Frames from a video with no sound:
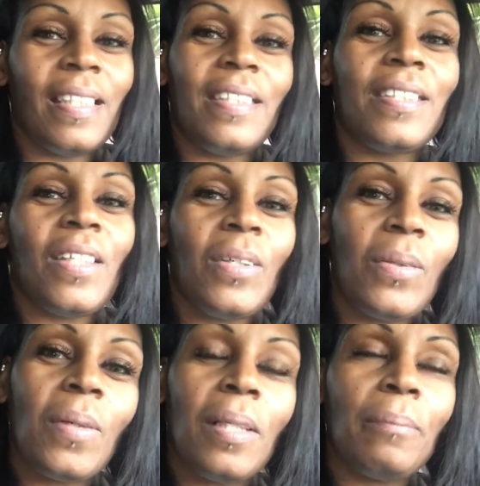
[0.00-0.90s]

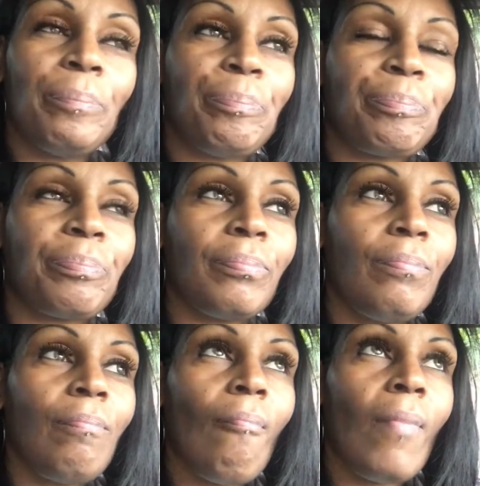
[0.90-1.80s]
So um,
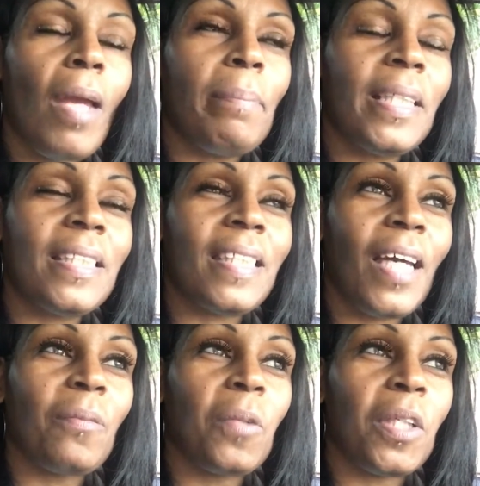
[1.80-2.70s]
Plus,
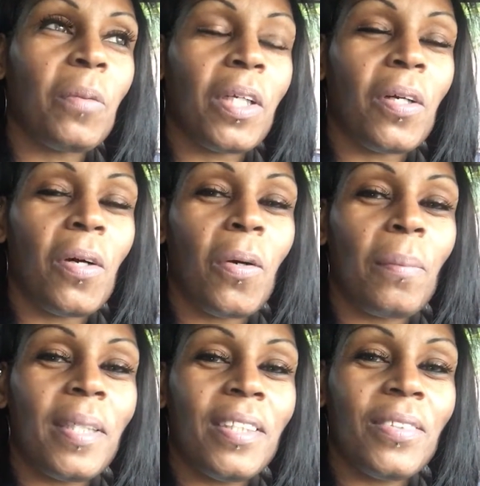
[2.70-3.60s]
I really want to go
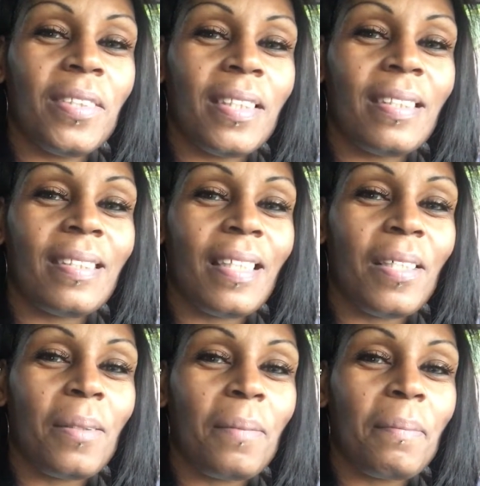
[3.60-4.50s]
home and do this
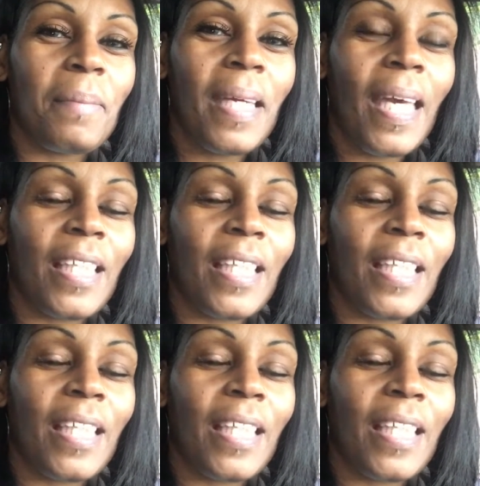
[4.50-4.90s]
um,